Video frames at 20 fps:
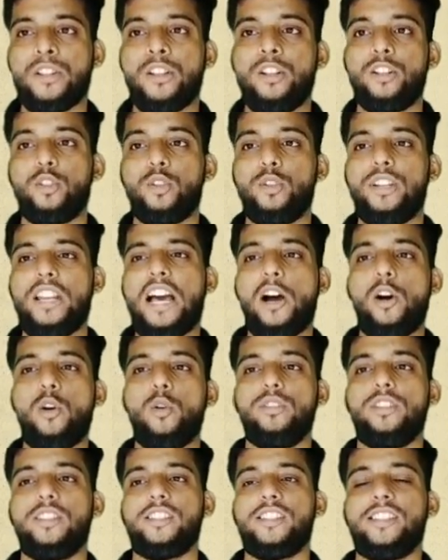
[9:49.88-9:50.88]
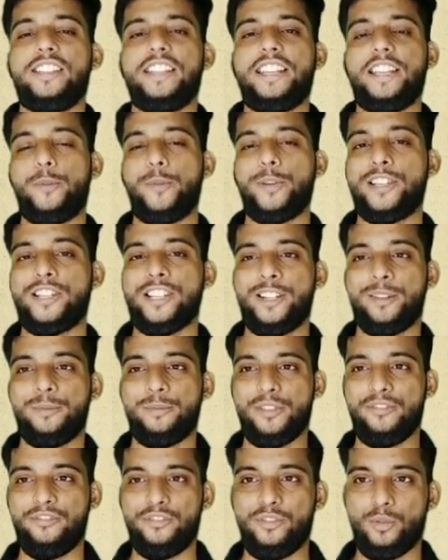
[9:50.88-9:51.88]
So now this is equation
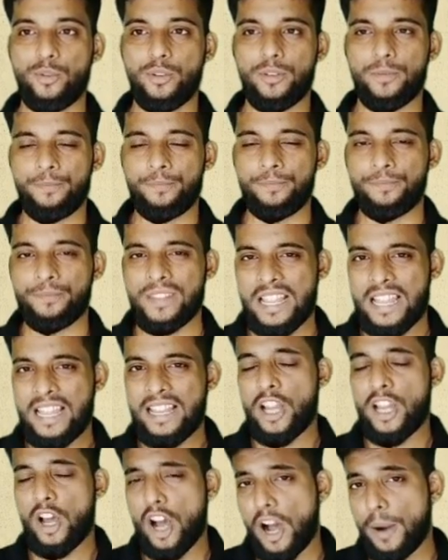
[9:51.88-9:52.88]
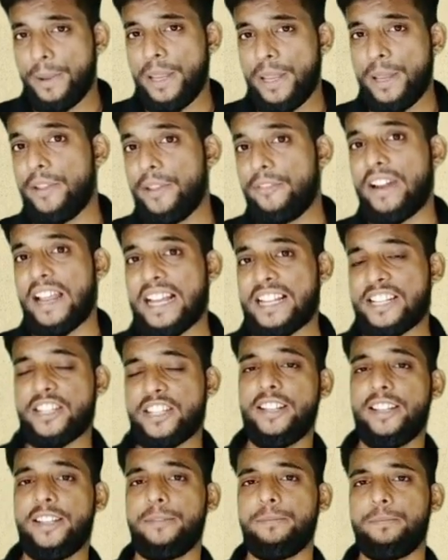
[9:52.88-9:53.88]
number 4. Now abhi bhi
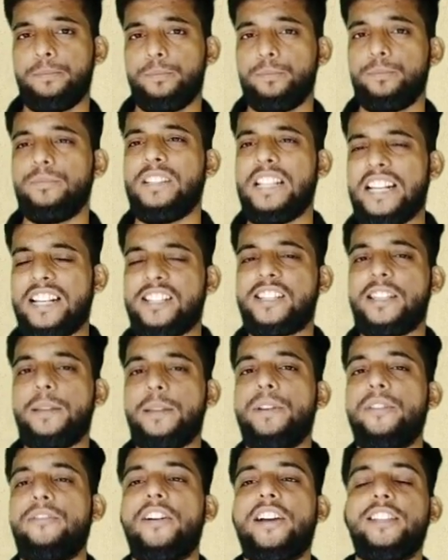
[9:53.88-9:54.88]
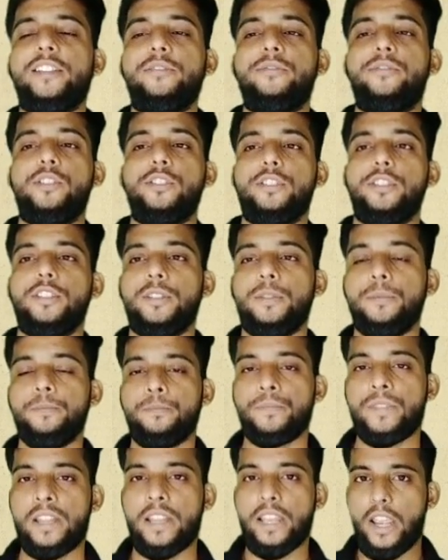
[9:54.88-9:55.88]
fraction hai. Let us simplify them further.
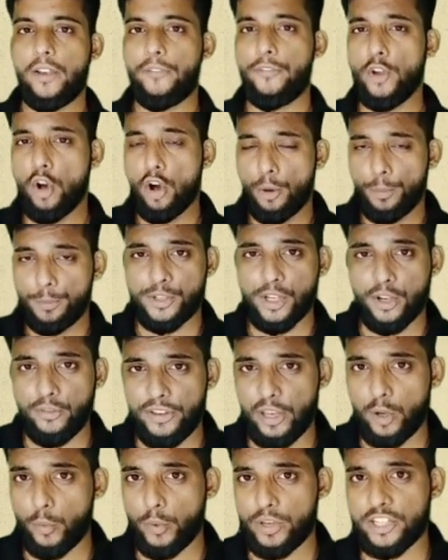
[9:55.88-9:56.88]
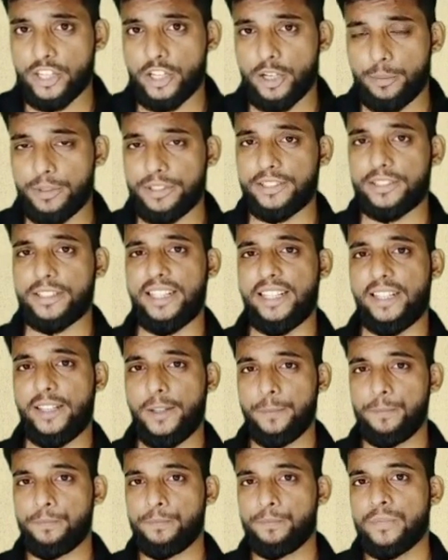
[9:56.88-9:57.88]
If you observe equation number
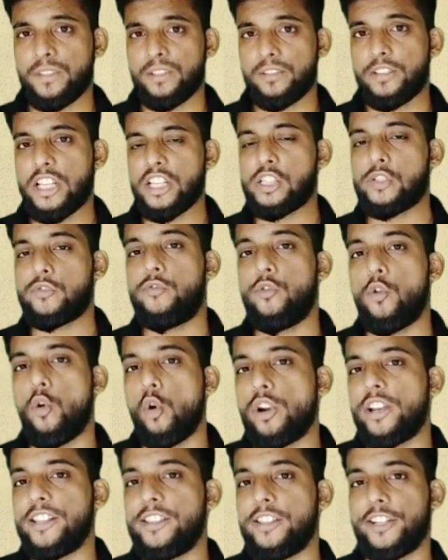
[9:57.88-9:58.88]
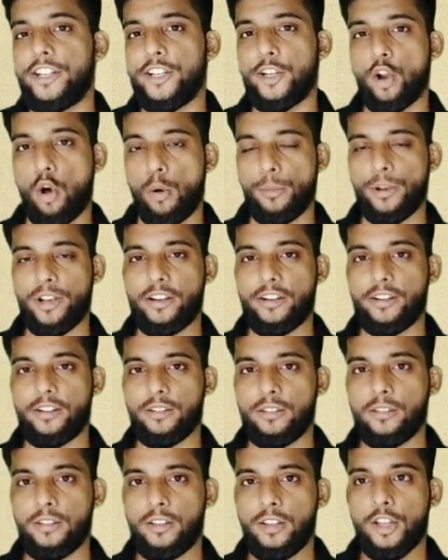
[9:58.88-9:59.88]
3, there's 4 in the denominator.
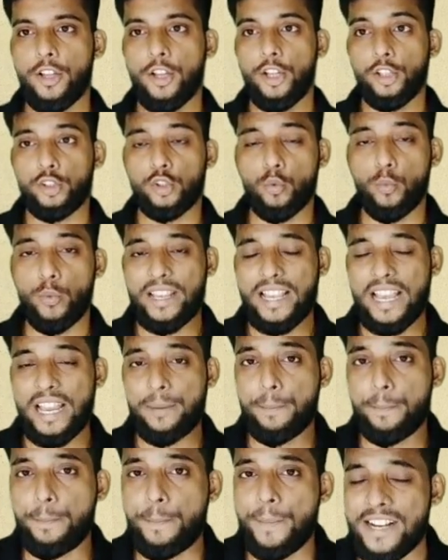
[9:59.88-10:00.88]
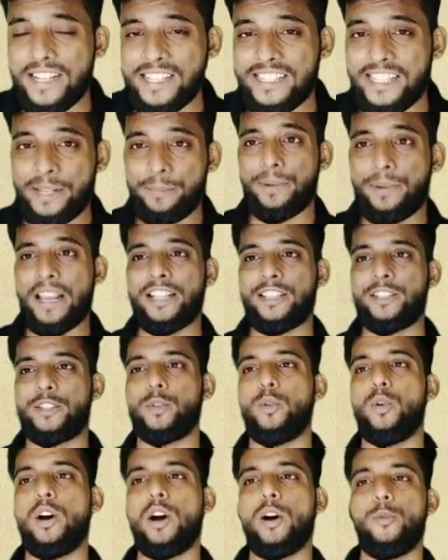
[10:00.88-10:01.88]
So we can multiply
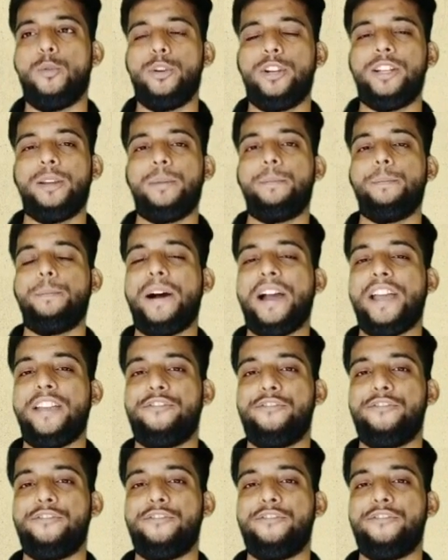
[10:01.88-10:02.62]
throughout by